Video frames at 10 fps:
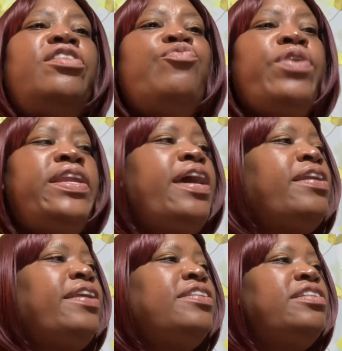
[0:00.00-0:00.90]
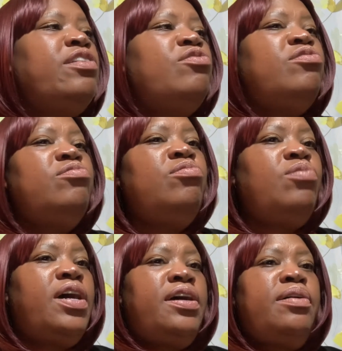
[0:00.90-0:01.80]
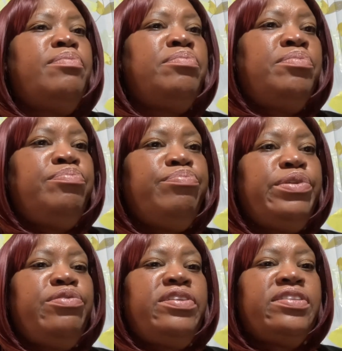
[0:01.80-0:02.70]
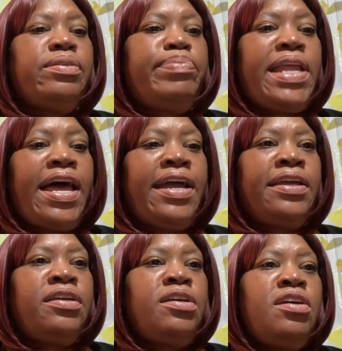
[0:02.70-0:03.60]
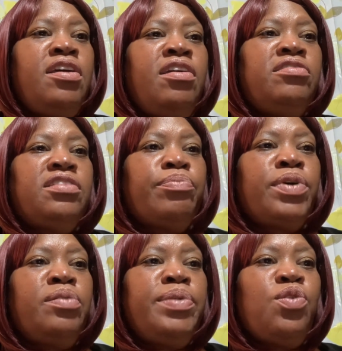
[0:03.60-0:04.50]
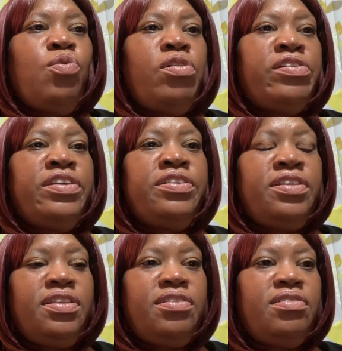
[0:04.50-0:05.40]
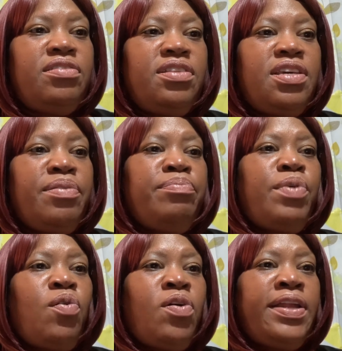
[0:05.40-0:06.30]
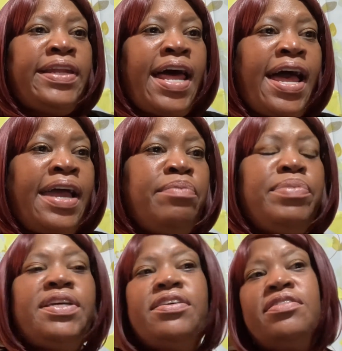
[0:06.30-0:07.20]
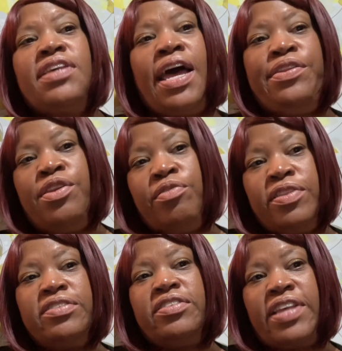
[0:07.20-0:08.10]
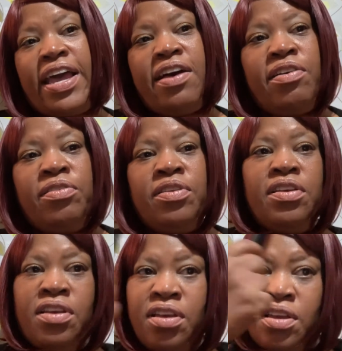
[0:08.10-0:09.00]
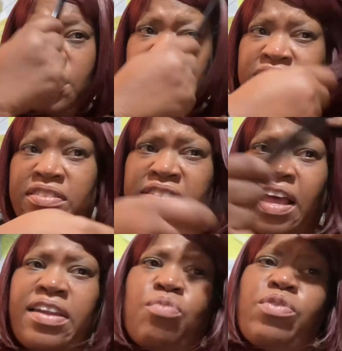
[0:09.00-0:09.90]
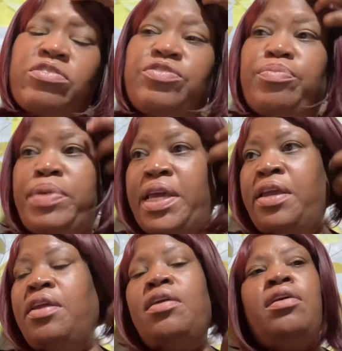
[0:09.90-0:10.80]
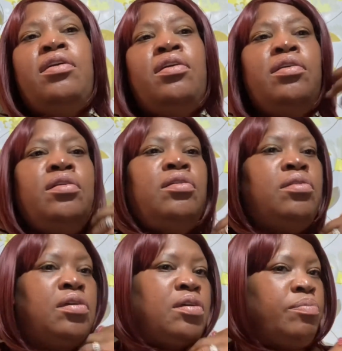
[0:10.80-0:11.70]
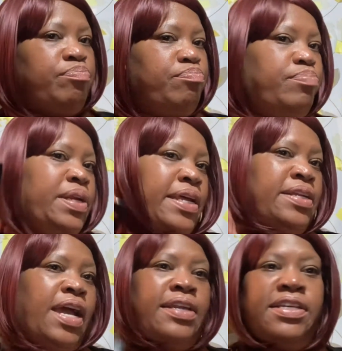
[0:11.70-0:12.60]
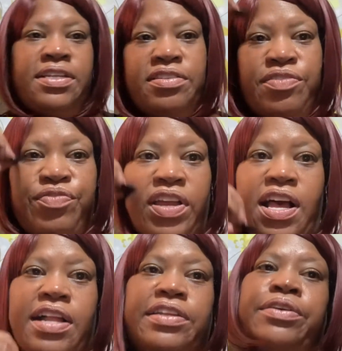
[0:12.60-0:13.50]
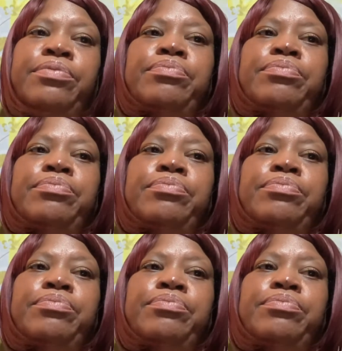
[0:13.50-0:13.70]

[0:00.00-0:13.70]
to run out at the local beauty supply. So I'm going to be ordering them online because I know this style. It's a style that works for me. But I need a different color.